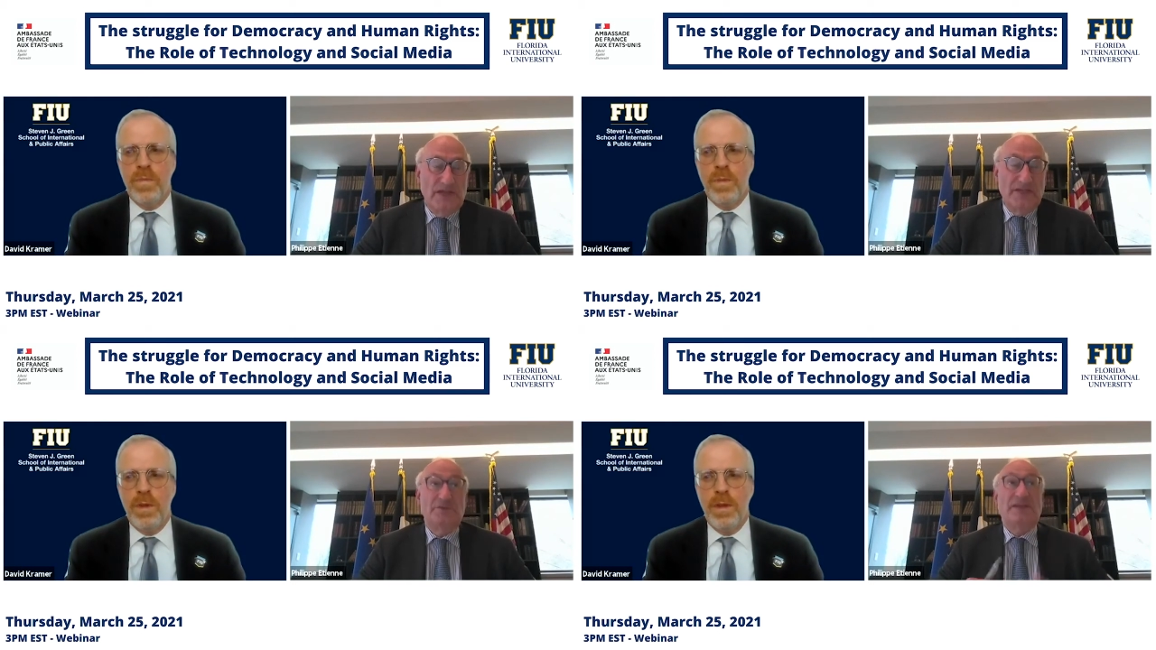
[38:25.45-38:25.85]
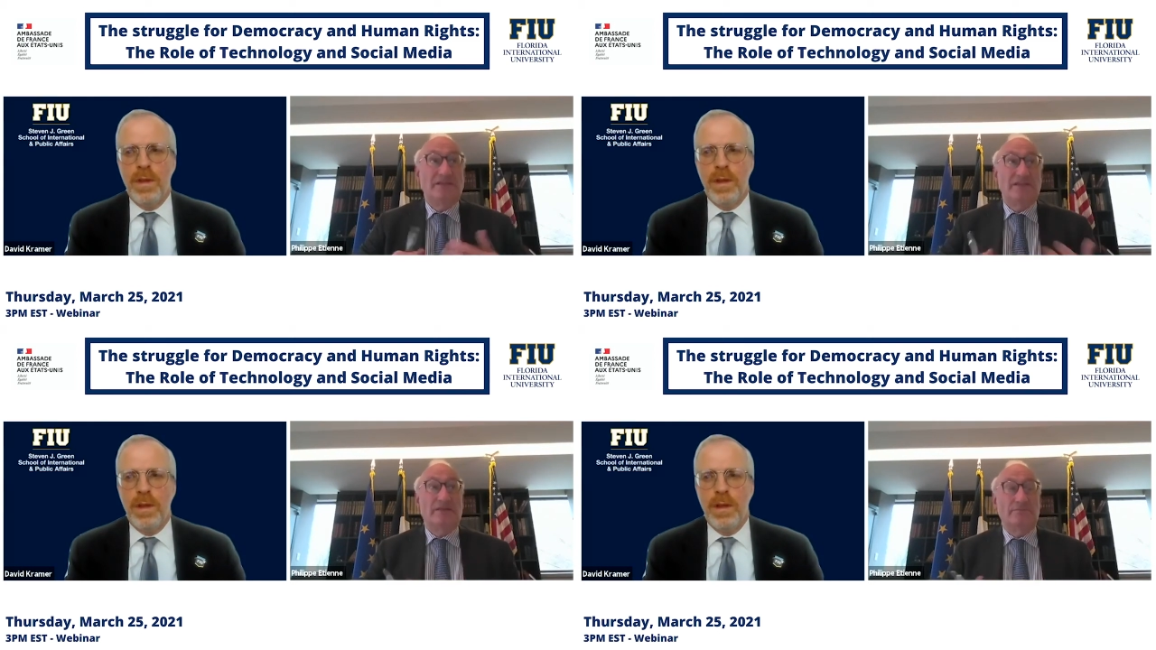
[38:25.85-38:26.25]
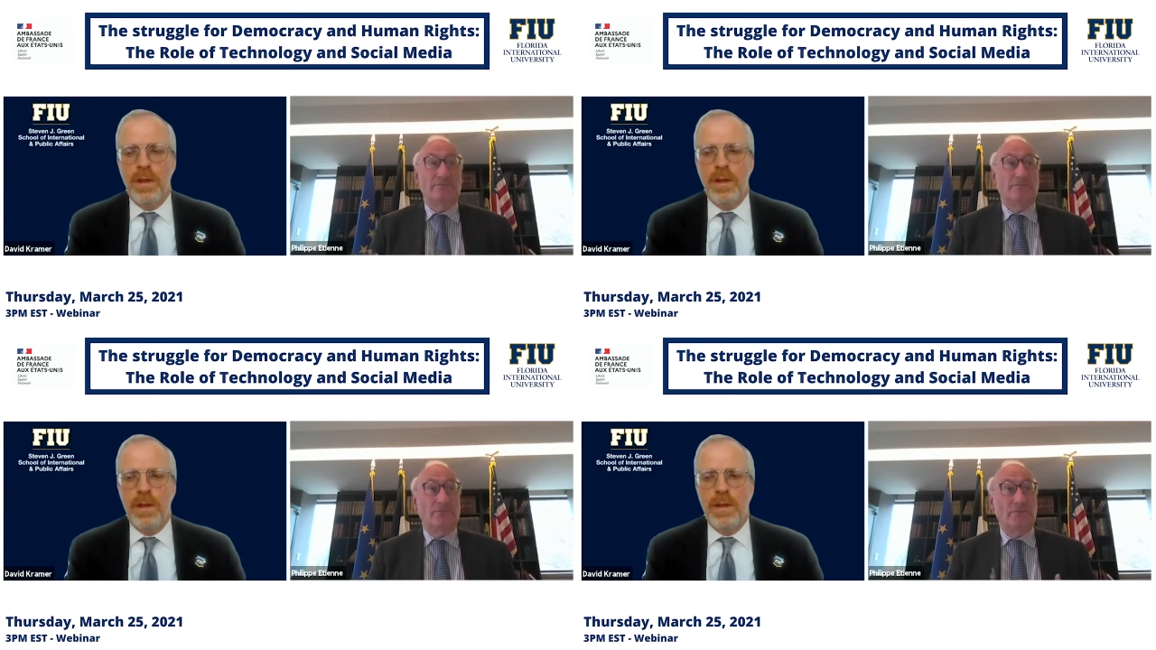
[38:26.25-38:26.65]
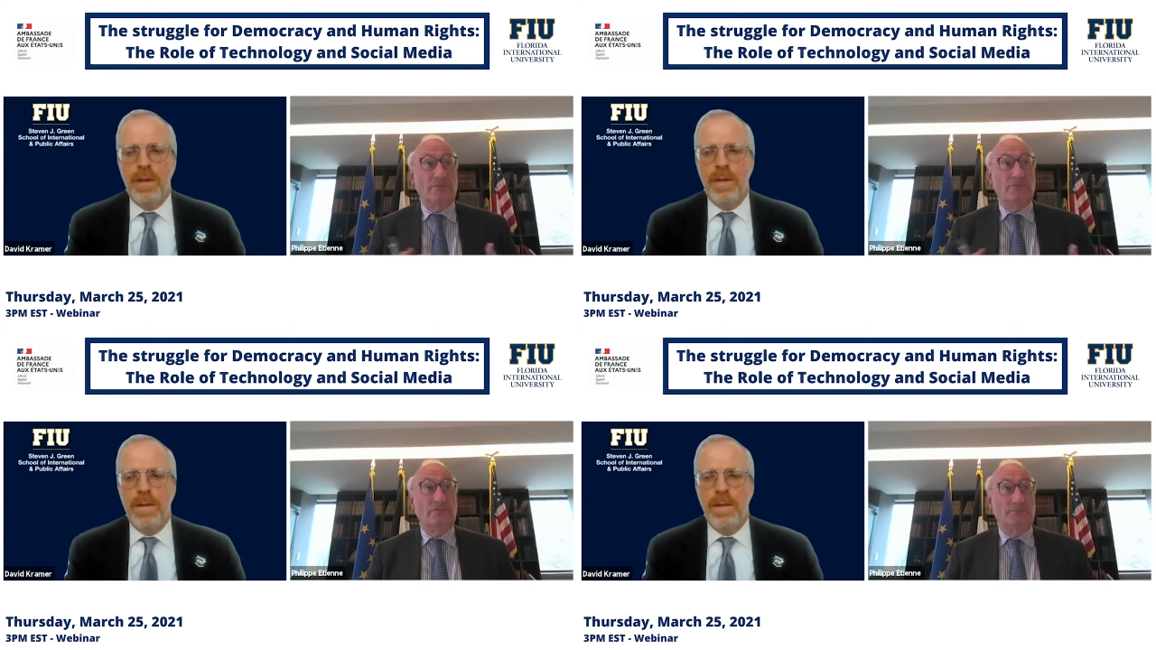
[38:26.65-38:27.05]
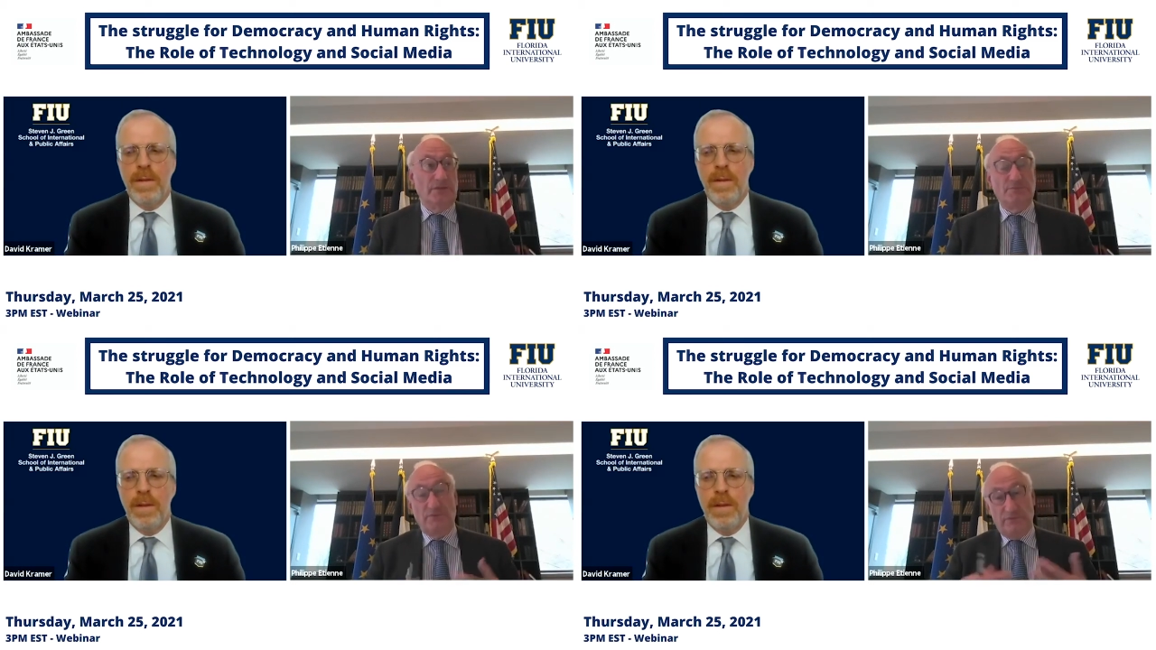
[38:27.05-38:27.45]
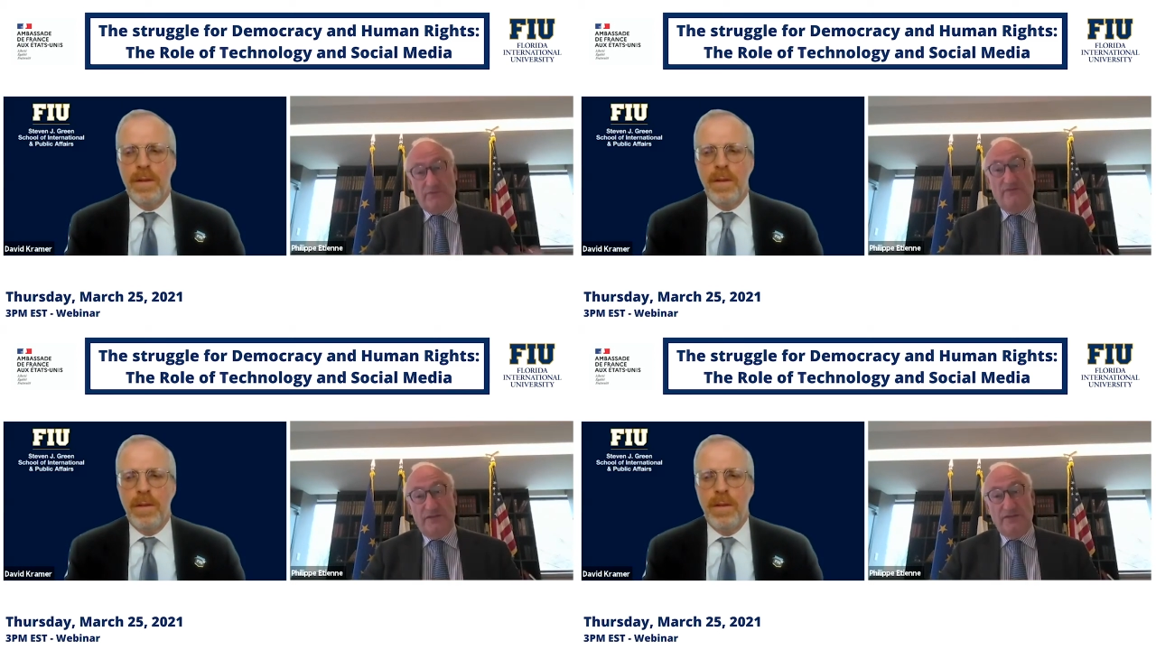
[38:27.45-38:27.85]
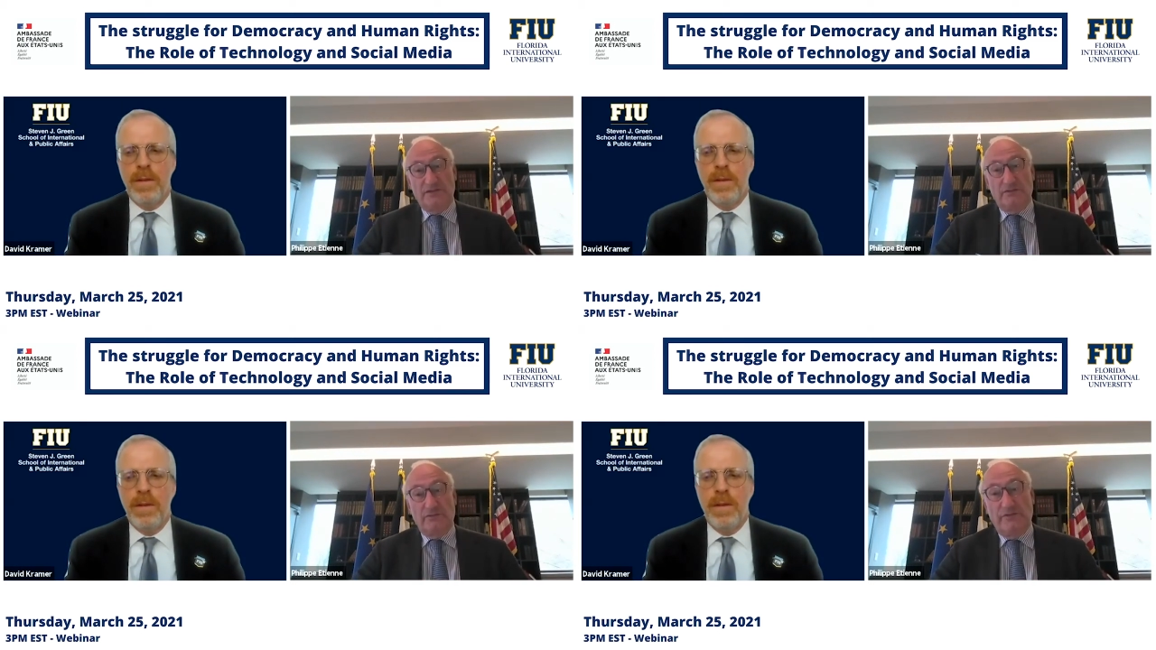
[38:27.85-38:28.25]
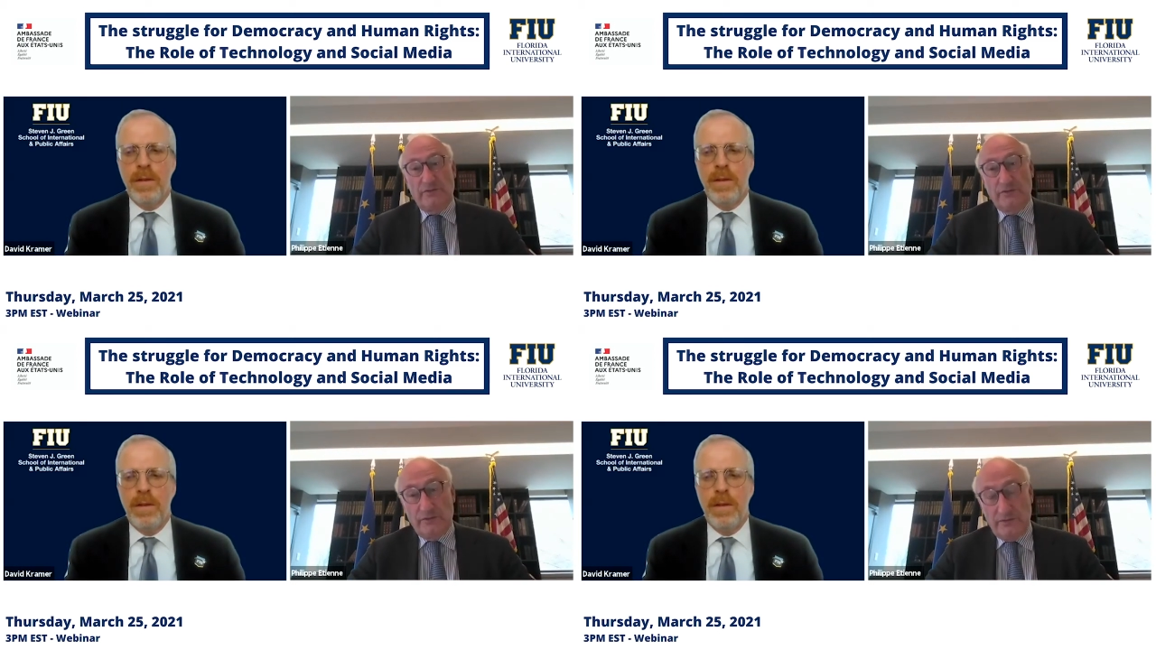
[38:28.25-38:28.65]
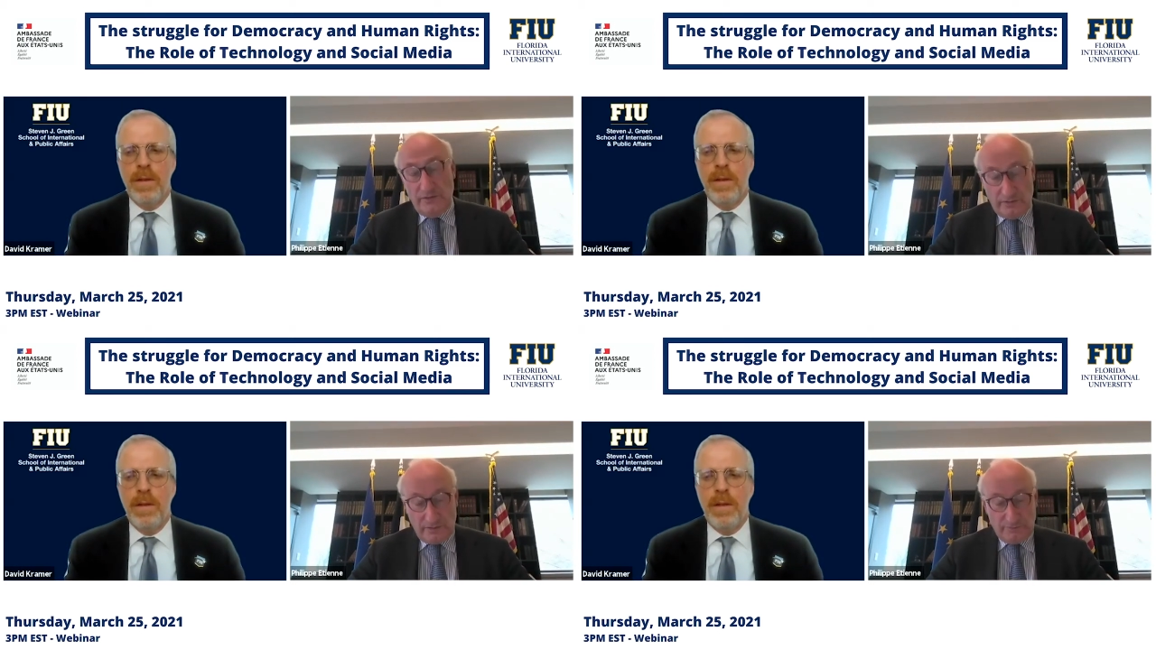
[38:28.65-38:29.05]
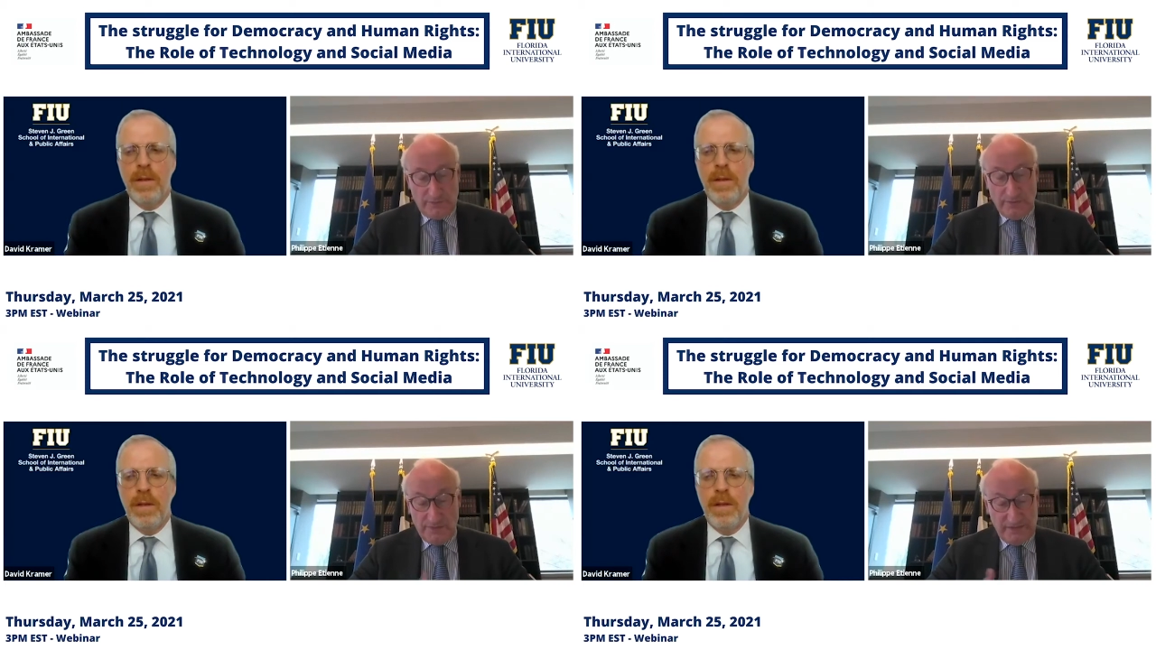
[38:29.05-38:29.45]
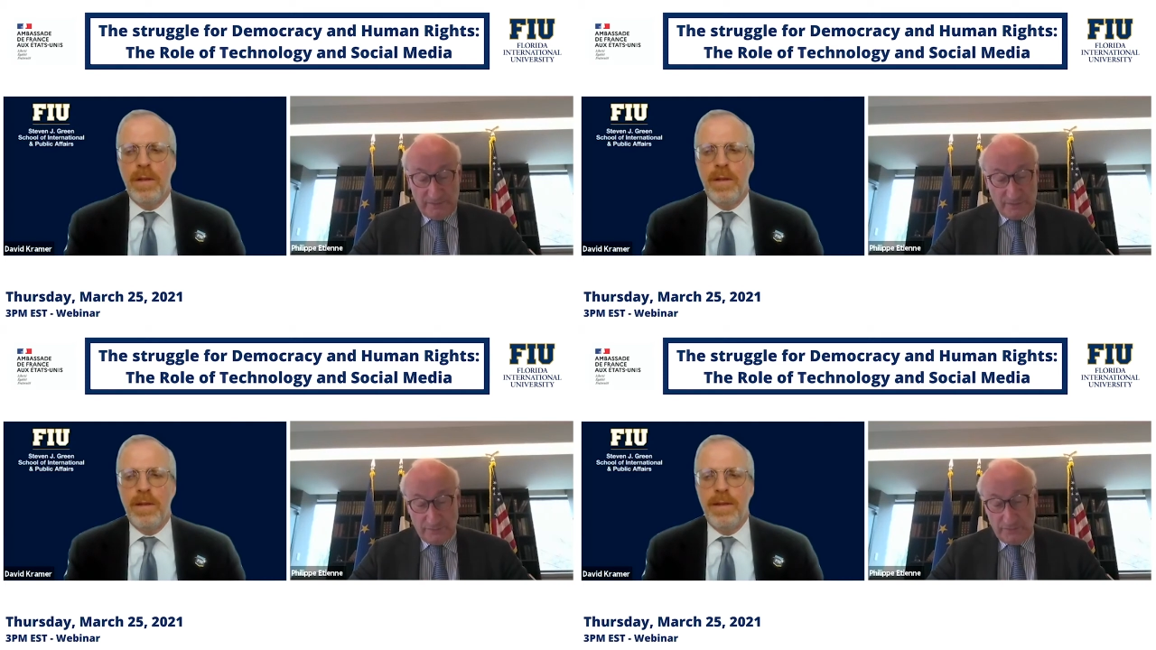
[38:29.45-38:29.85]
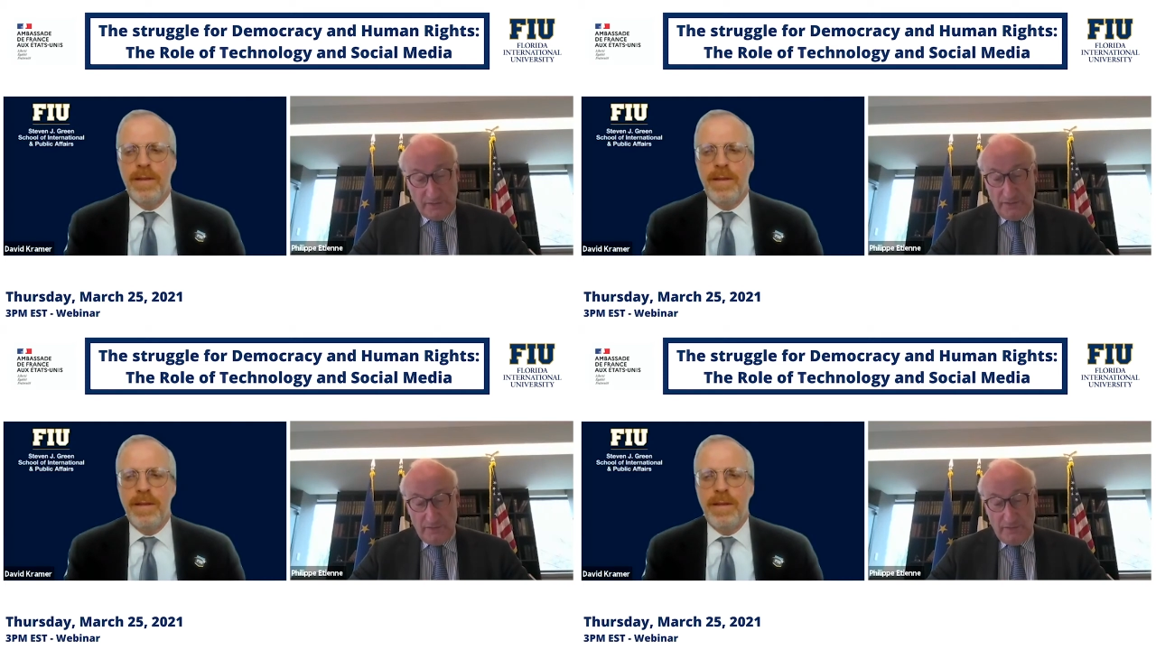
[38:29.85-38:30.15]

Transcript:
Speaker 1: educating people, starting with a young public, to